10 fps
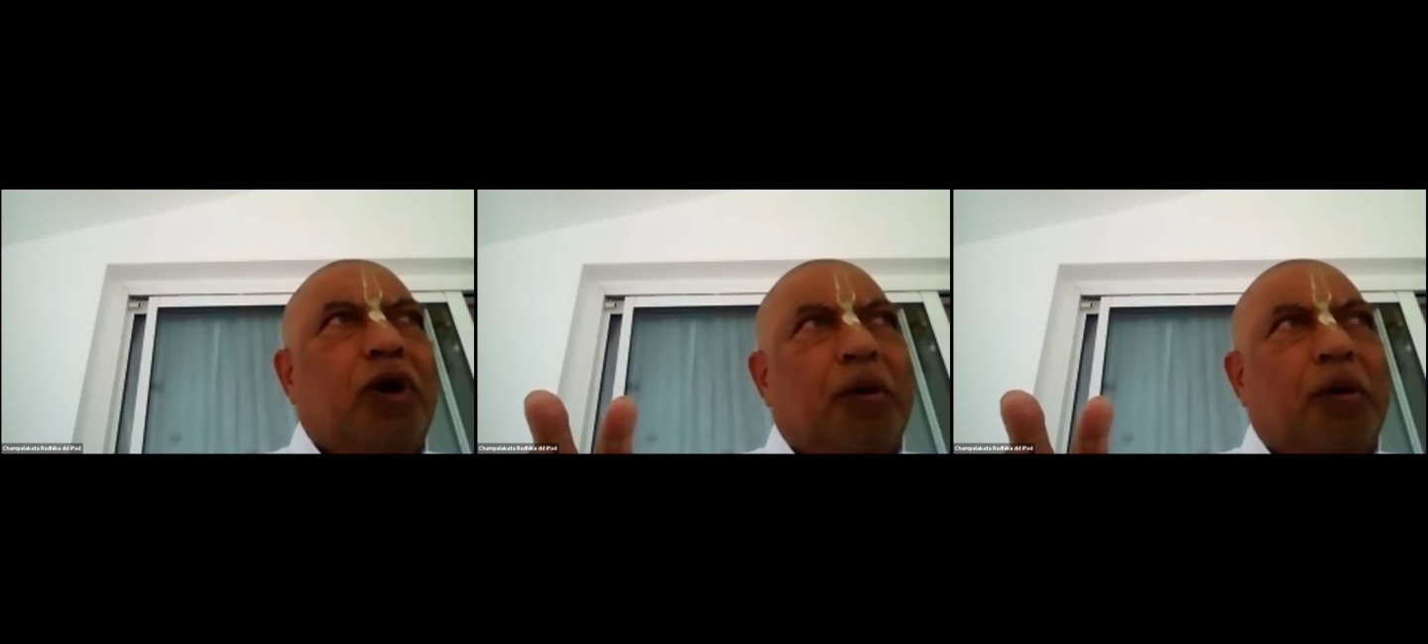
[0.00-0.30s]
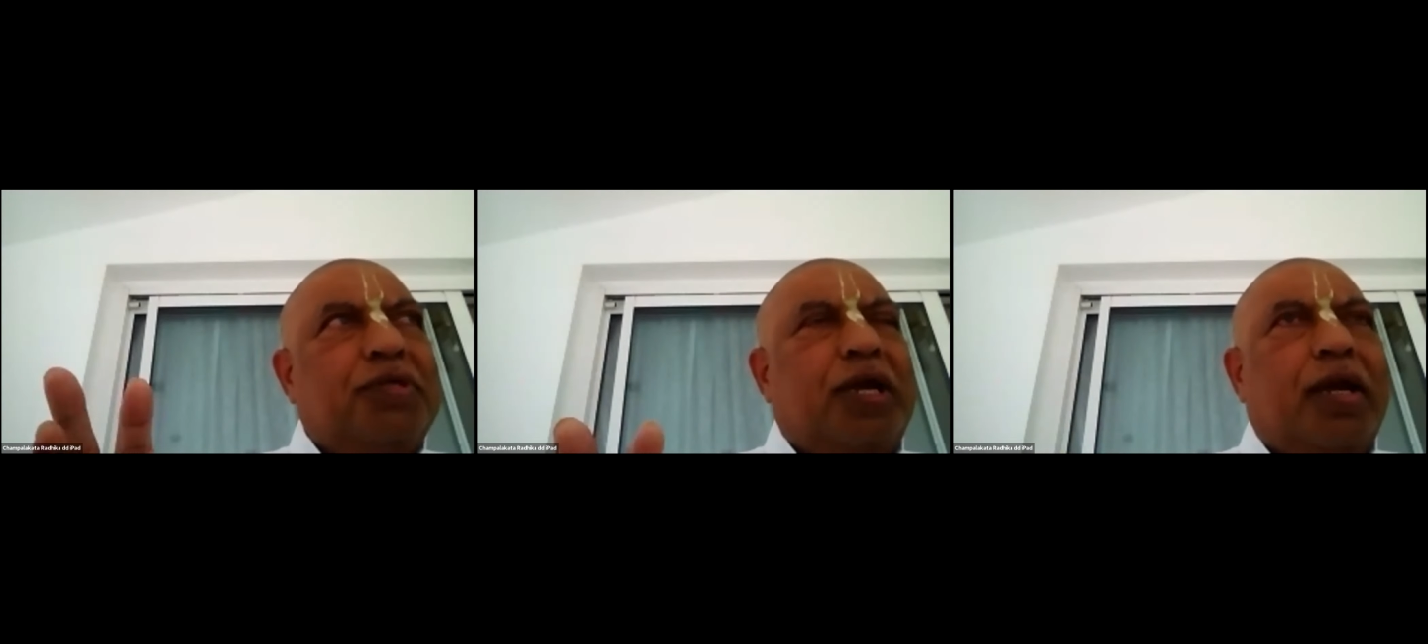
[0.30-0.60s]

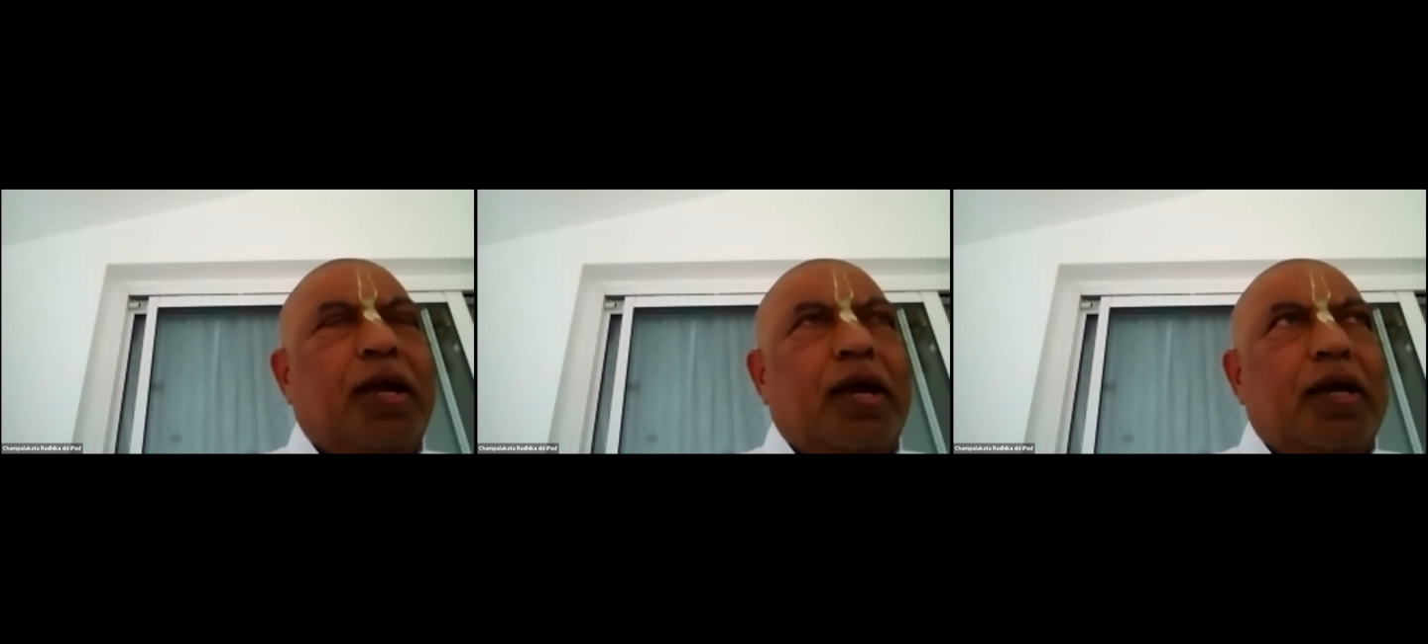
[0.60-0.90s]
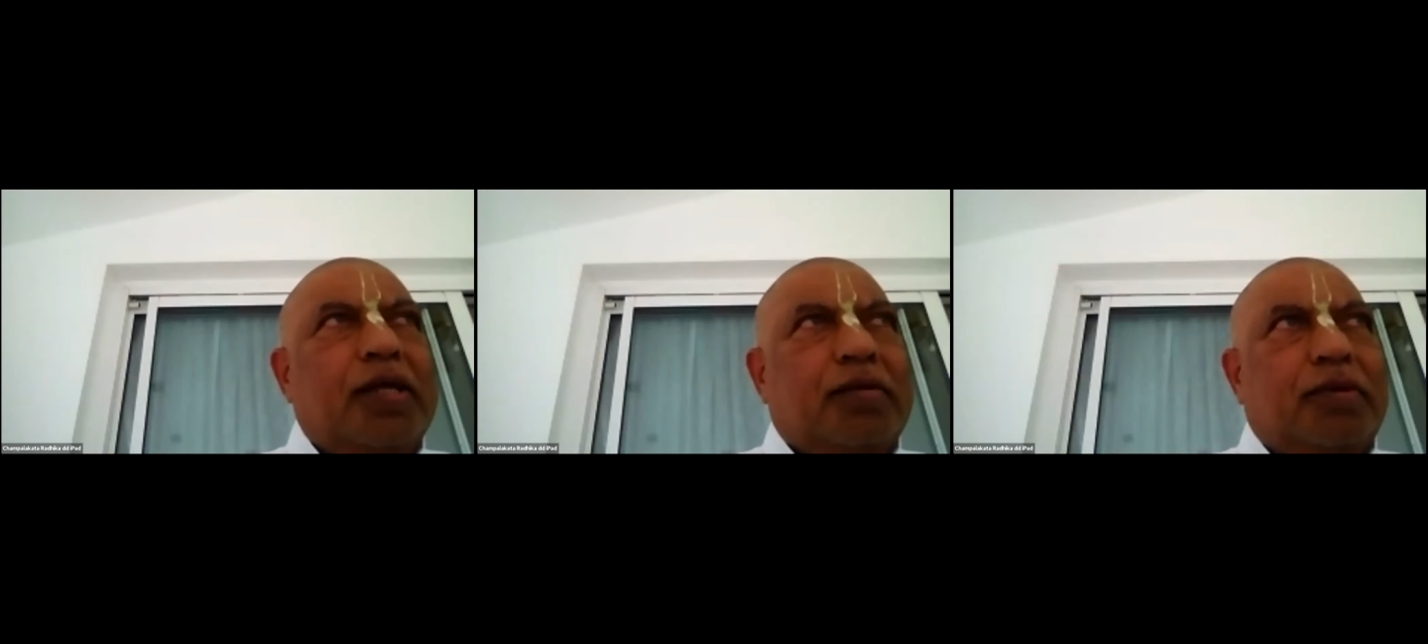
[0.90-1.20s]
upstairs,
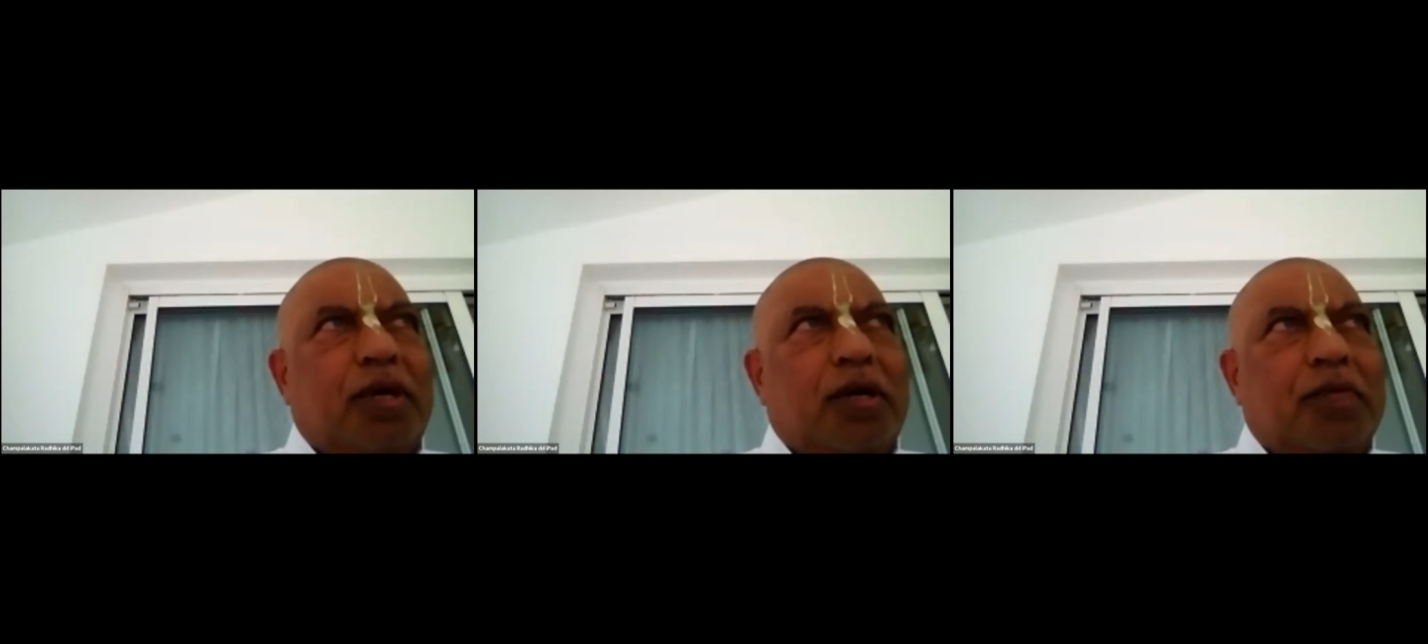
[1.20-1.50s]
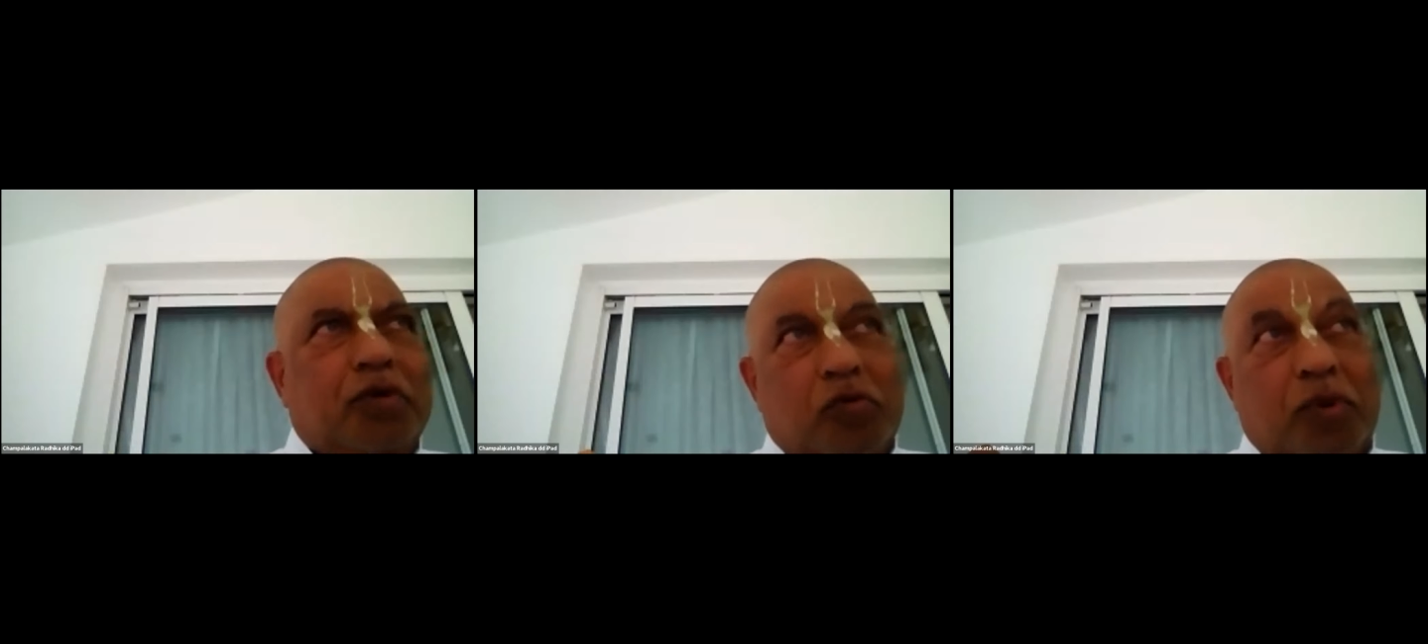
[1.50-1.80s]
said,
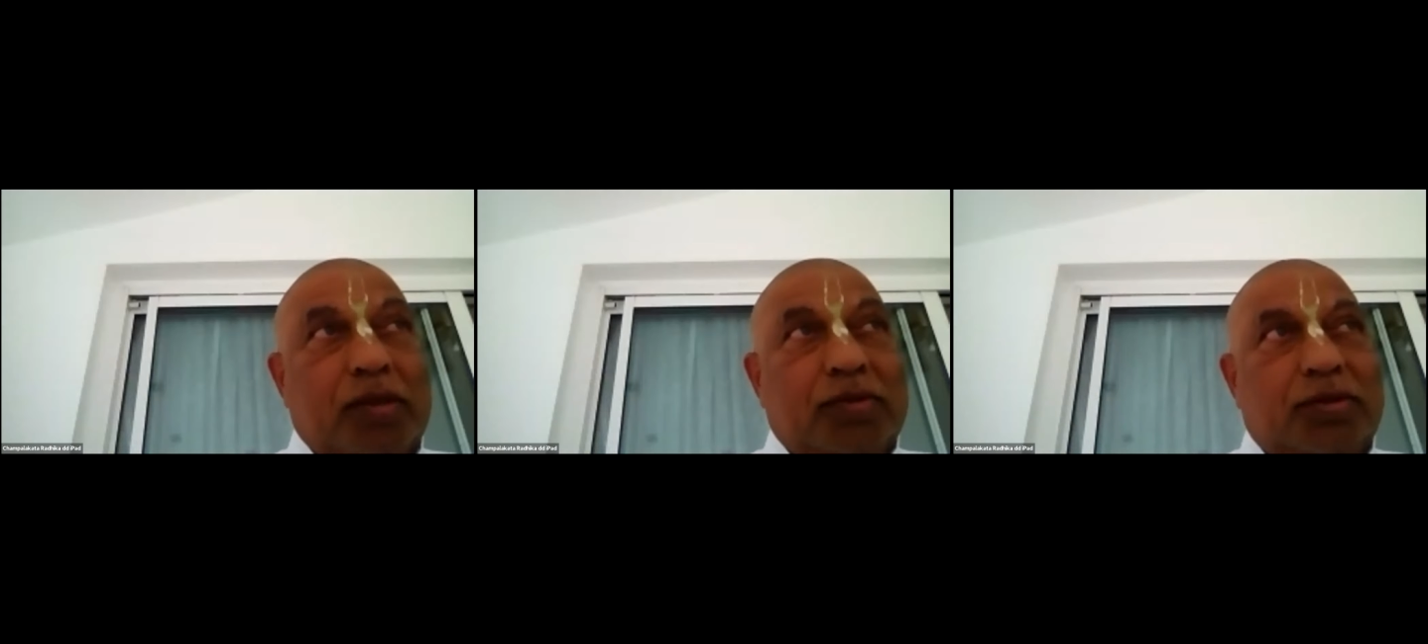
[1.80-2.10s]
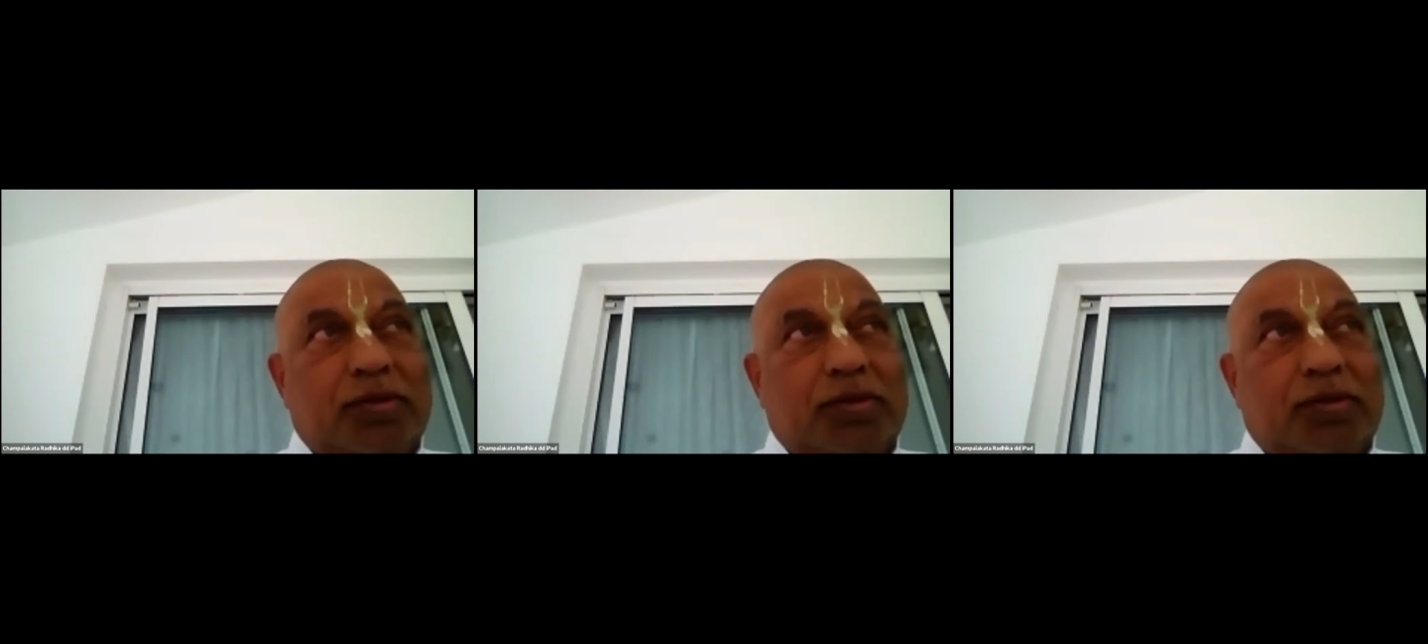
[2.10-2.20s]
Guru Maharaj,